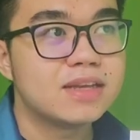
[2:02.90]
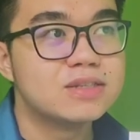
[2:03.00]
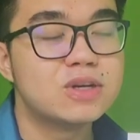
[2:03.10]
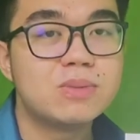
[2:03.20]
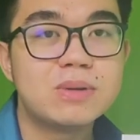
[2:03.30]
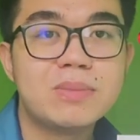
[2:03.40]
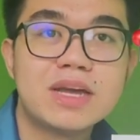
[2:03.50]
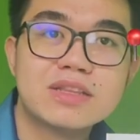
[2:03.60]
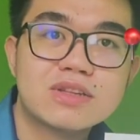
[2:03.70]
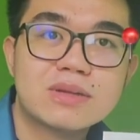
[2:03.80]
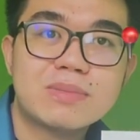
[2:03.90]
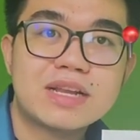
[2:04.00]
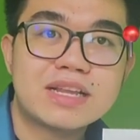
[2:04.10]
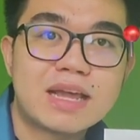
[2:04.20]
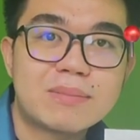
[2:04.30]
sobrang bait na
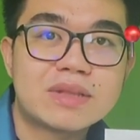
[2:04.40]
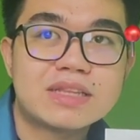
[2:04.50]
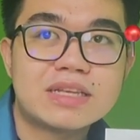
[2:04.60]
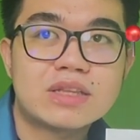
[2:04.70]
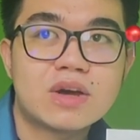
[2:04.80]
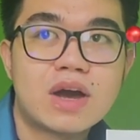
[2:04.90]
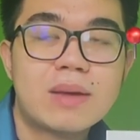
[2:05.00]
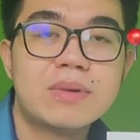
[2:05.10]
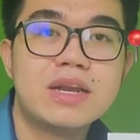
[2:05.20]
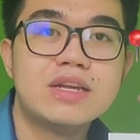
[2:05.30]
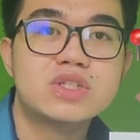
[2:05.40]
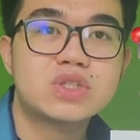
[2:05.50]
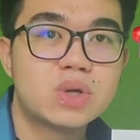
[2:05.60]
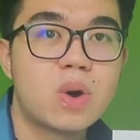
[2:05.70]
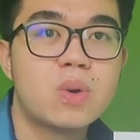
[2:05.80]
nabili namin dito. I'm gonna
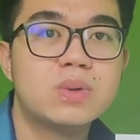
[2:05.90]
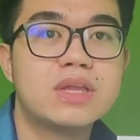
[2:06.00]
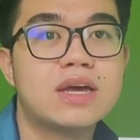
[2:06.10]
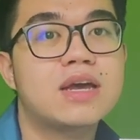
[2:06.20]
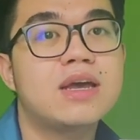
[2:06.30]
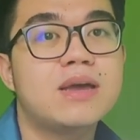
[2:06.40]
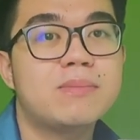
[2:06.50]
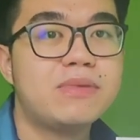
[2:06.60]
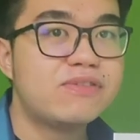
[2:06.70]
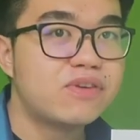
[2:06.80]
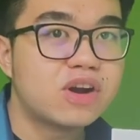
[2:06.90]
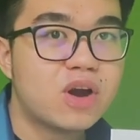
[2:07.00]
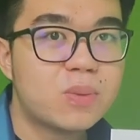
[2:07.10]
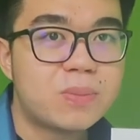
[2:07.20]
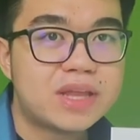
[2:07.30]
show the
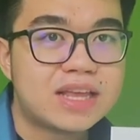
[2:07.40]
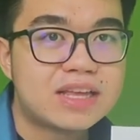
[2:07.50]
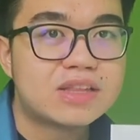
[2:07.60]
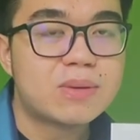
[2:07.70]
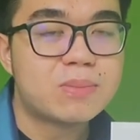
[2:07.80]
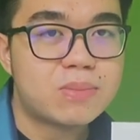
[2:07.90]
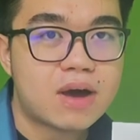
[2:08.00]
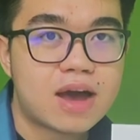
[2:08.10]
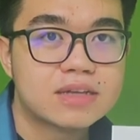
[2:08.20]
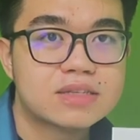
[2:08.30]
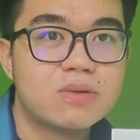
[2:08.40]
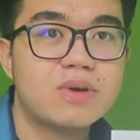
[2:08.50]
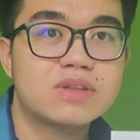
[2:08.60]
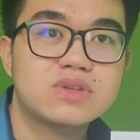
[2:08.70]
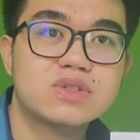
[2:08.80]
before opening the box. I
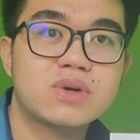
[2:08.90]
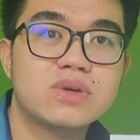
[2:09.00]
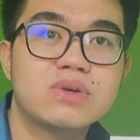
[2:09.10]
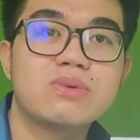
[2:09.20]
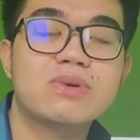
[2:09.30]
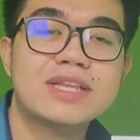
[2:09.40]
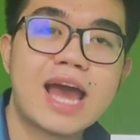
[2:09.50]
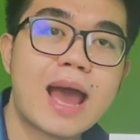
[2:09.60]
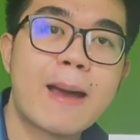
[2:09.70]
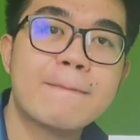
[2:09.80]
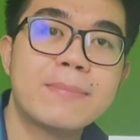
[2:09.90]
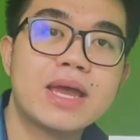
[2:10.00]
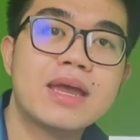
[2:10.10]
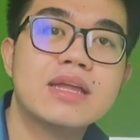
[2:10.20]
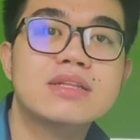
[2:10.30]
want to show you what
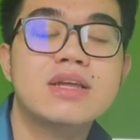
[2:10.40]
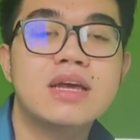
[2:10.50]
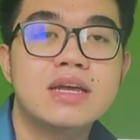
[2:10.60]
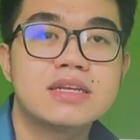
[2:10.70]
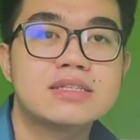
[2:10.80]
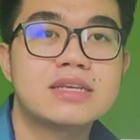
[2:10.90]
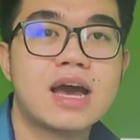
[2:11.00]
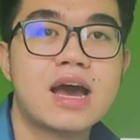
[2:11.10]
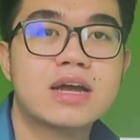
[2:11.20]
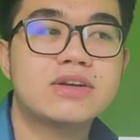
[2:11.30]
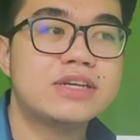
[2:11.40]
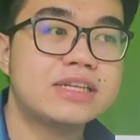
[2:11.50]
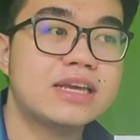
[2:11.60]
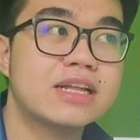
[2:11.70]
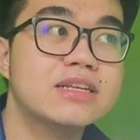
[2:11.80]
happened sa
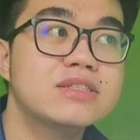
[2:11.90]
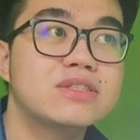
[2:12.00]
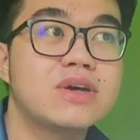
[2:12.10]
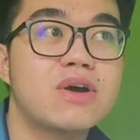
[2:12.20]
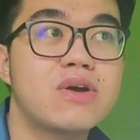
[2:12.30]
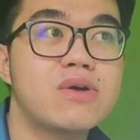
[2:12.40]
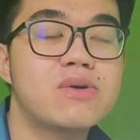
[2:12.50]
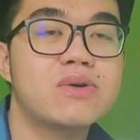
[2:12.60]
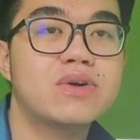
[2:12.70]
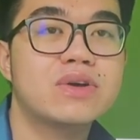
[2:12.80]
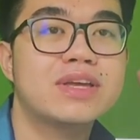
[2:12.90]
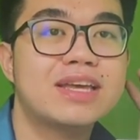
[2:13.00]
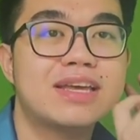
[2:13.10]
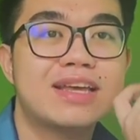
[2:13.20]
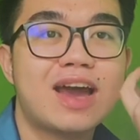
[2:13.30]
Green Hills. So
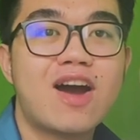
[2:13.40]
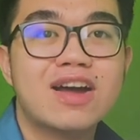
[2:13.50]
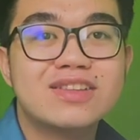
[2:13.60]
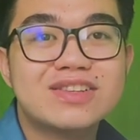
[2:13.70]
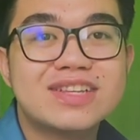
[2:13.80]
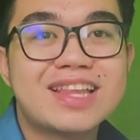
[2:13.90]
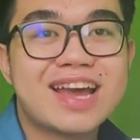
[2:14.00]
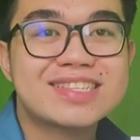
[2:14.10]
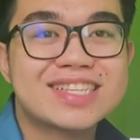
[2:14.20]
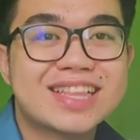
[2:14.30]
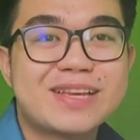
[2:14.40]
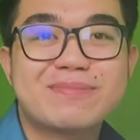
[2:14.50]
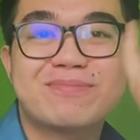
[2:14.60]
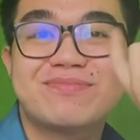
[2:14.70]
on to the next clip.